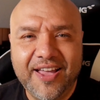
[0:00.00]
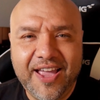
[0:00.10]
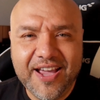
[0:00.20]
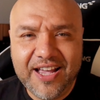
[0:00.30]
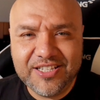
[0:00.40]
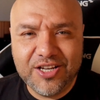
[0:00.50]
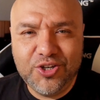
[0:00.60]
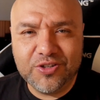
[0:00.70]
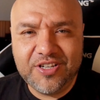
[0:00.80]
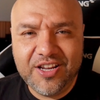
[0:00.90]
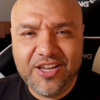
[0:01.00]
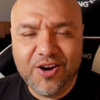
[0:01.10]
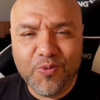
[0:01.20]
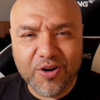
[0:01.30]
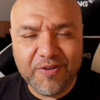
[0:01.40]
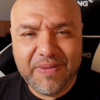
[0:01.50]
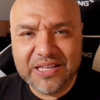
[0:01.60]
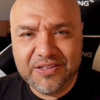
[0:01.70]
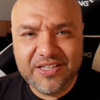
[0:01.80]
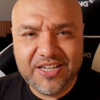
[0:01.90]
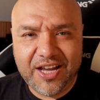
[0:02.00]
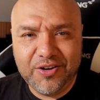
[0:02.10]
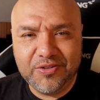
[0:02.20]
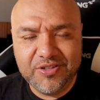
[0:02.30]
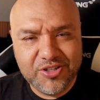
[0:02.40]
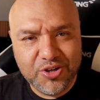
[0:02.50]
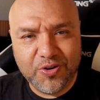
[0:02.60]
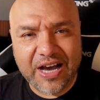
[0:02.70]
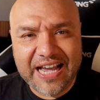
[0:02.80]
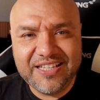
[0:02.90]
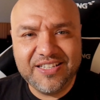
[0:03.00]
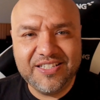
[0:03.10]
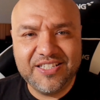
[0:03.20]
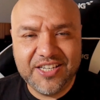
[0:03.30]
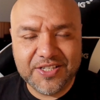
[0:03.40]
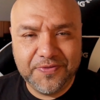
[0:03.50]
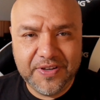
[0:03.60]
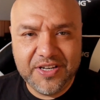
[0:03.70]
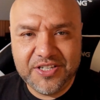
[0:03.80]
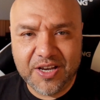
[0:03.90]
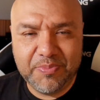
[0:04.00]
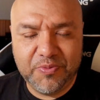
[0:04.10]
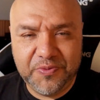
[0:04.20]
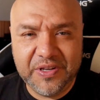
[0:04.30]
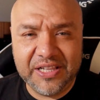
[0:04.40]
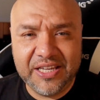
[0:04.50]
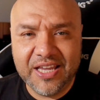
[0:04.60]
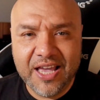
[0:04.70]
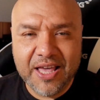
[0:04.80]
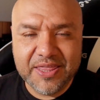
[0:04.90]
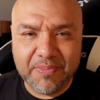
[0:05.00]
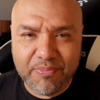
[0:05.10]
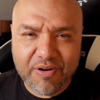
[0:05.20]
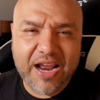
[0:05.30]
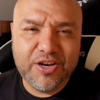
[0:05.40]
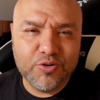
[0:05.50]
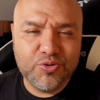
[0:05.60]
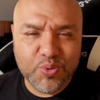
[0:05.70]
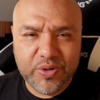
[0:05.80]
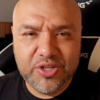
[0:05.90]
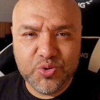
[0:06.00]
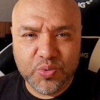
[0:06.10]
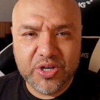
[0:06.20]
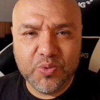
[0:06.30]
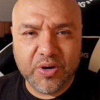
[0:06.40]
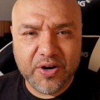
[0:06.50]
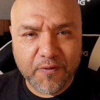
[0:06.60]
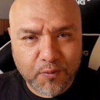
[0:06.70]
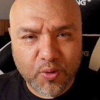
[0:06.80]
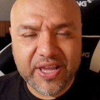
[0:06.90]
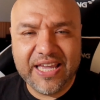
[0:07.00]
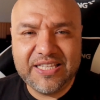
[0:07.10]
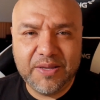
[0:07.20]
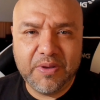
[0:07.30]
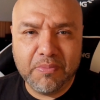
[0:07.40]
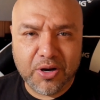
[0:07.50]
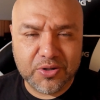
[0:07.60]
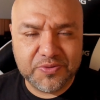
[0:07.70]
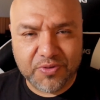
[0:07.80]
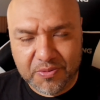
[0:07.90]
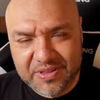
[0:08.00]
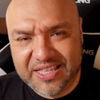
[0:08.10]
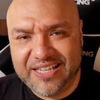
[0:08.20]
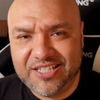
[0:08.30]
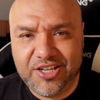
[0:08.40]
Hey guys, Joester here, welcome back to the channel. So Hisense just finished up revealing the brand new 2021 4K TV models from this